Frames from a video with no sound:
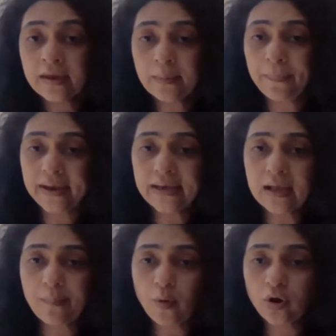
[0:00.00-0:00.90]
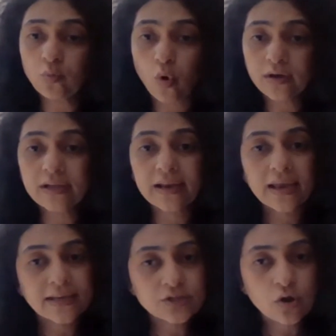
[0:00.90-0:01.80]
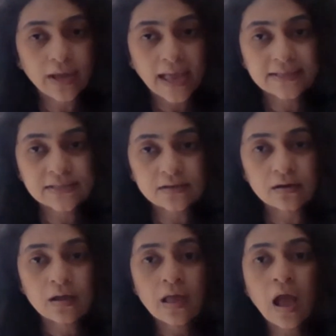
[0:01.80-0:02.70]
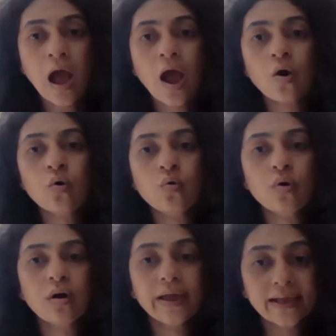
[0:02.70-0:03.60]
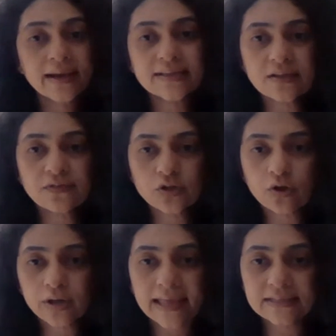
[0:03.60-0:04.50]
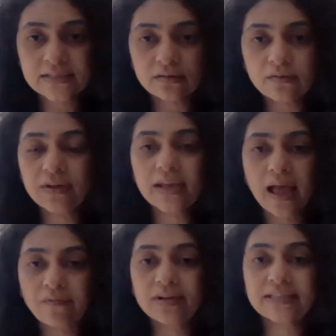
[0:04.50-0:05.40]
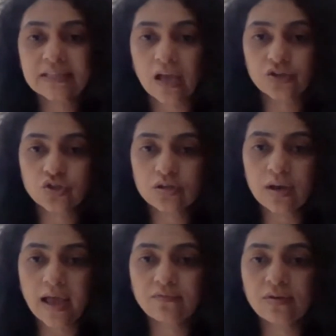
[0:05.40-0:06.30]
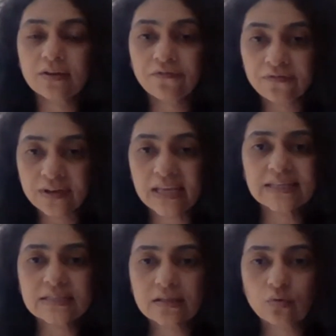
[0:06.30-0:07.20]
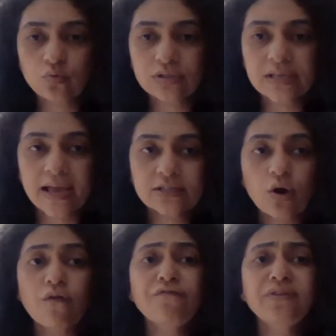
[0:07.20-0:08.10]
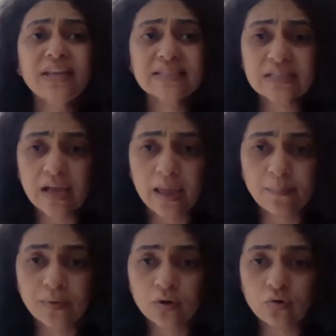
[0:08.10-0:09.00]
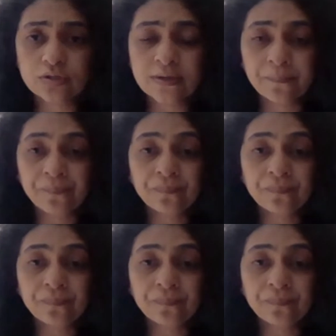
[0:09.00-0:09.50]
depending upon what grade is your cancer, how aggressive is your cancer. We can have a discussion, and we can freeze the oocytes or freeze the embryos.